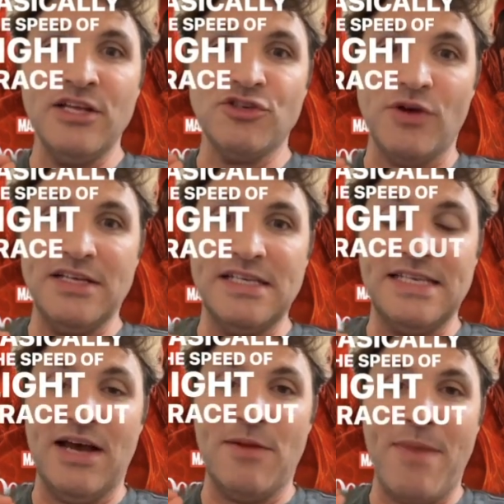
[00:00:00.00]
traces
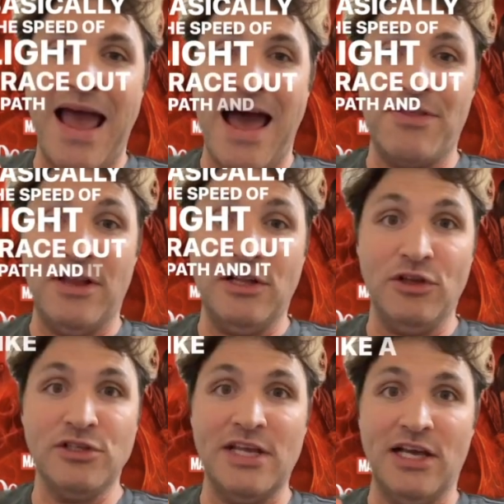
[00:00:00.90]
out a path and it
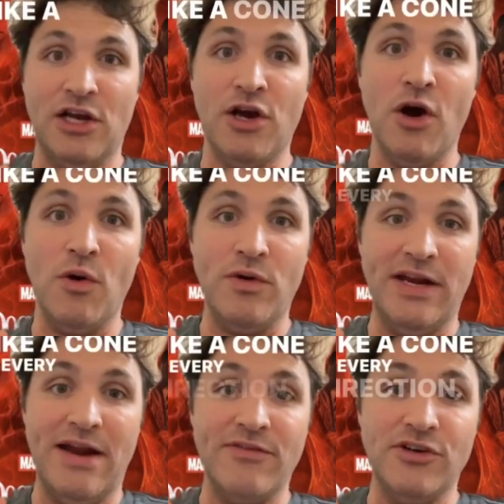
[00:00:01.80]
looks like a cone
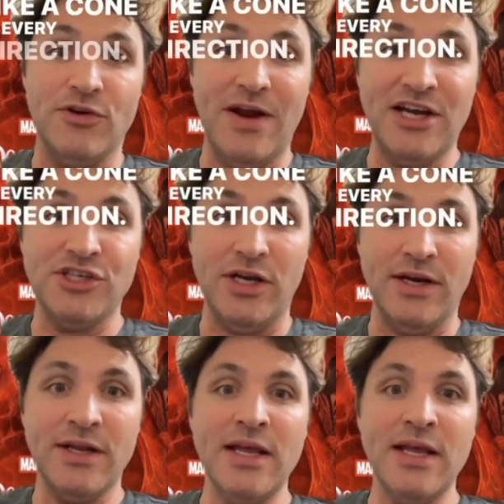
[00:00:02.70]
in every direction.